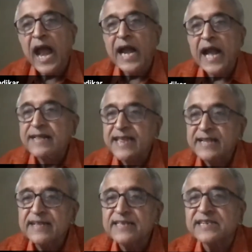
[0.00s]
And I
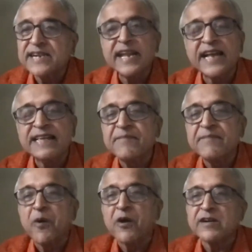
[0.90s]
think this training has an
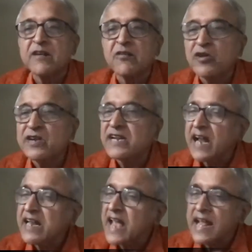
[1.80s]
important role in
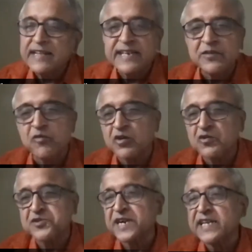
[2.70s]
any, anything you want
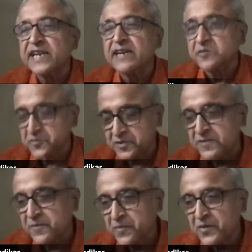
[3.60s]
to study and
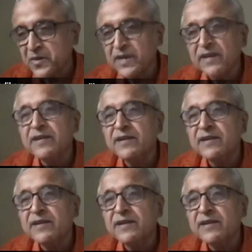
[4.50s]
use, okay?